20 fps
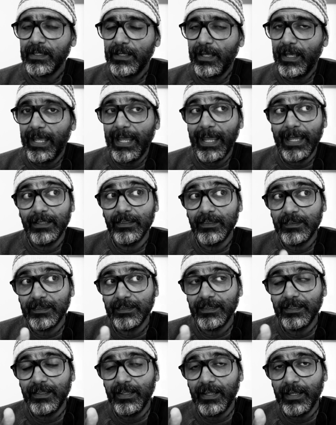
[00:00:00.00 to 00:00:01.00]
And
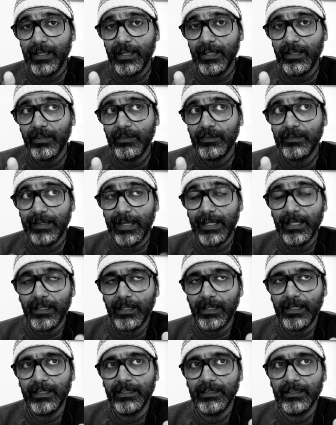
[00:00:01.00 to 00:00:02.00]
the
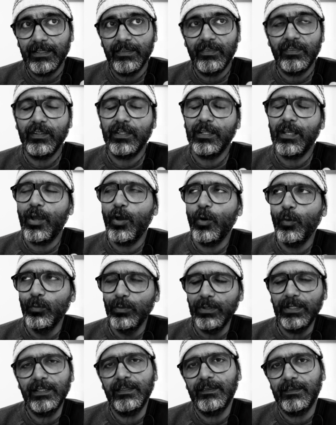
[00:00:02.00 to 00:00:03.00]
Daylight is the
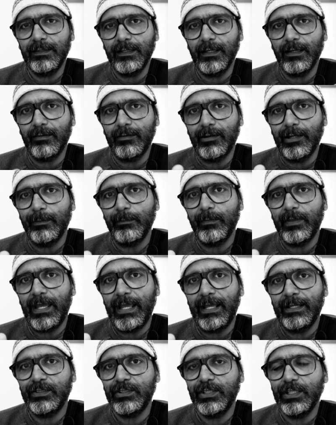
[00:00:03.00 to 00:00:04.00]
only CRM that
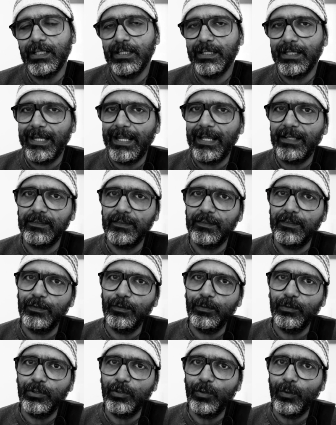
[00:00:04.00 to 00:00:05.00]
actually connects to
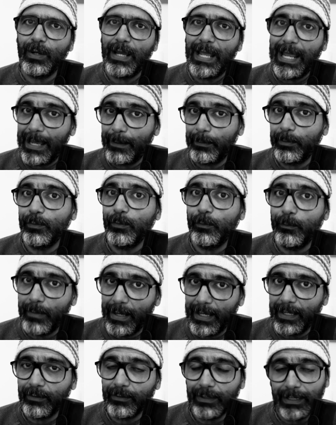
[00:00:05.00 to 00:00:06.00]
your Apple
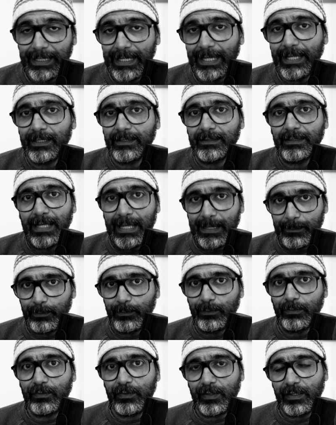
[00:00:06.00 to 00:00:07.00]
Mail. Again,
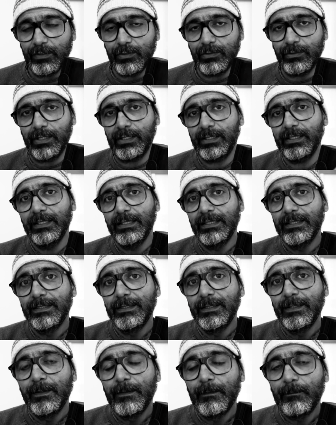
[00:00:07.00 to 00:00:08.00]
Apple-centric.
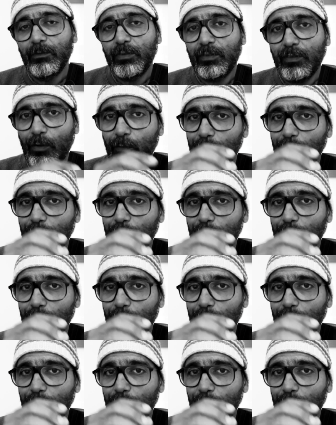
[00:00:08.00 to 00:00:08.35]
So